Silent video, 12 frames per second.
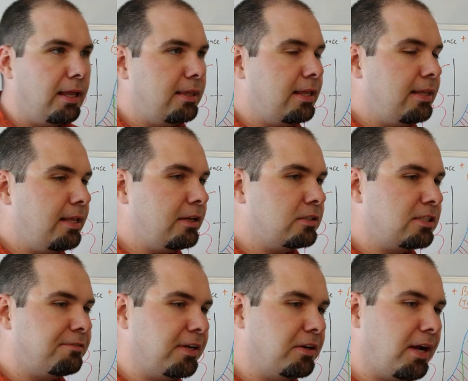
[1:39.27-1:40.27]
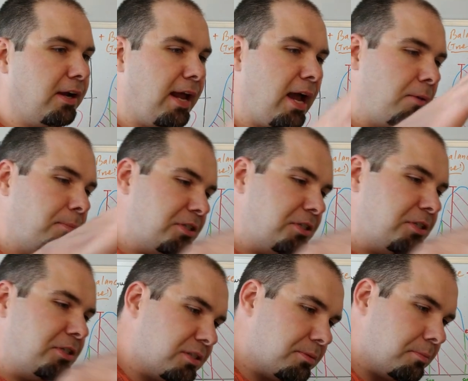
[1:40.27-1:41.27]
then they could figure out how much
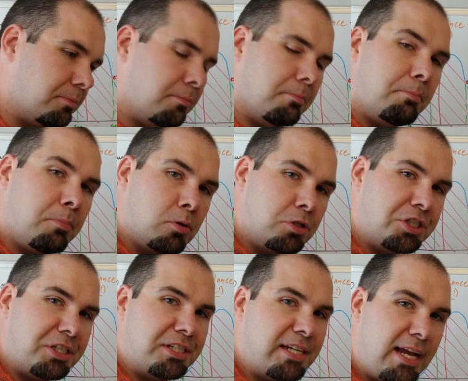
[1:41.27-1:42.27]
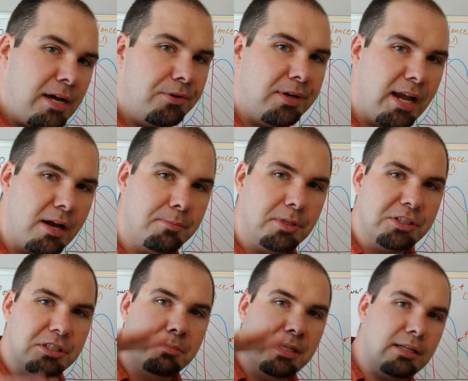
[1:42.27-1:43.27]
is pushing down and how
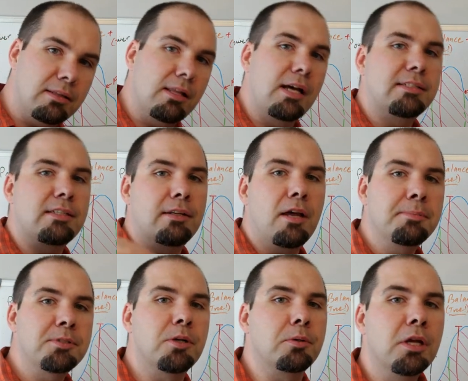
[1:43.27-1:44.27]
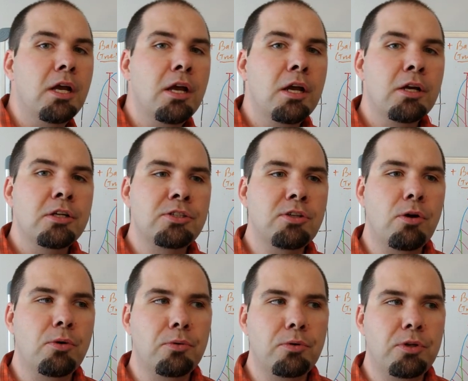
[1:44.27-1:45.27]
much is being lost on the upstroke.
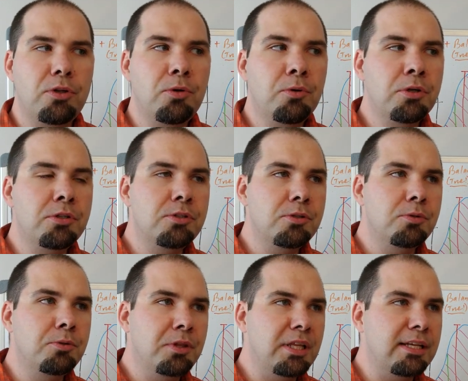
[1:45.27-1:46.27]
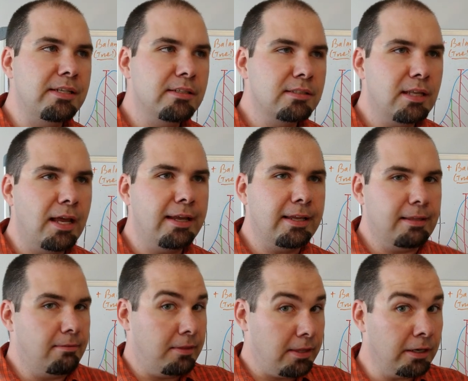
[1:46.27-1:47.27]
So you could do things like,
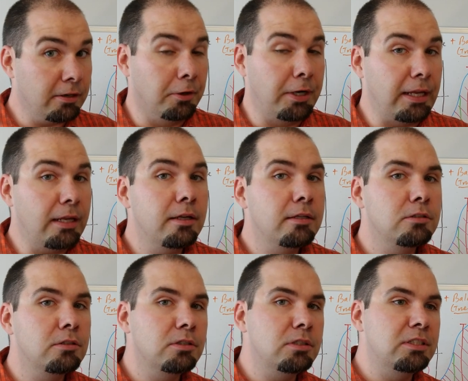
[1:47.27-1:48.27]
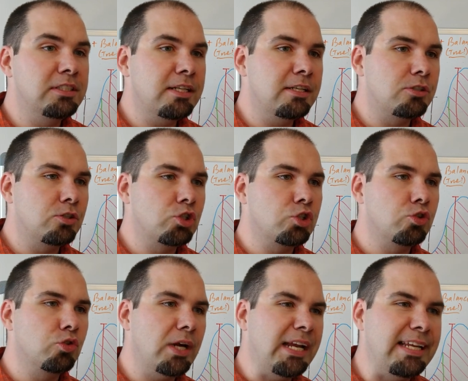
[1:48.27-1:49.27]
in theory, instead of
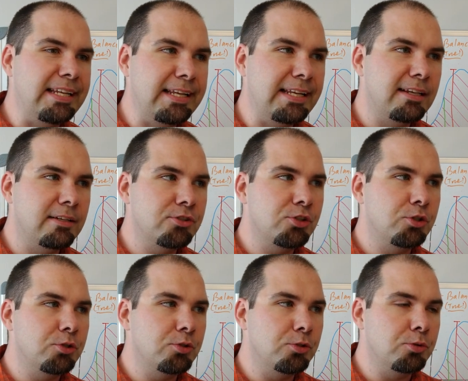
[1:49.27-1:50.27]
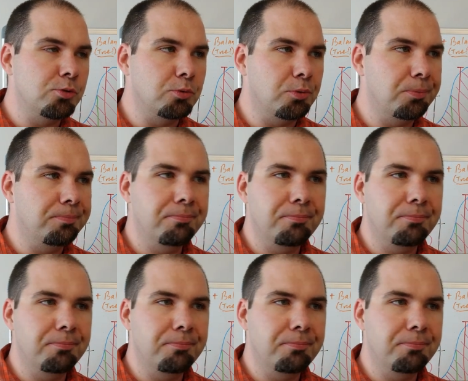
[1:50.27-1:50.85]
training to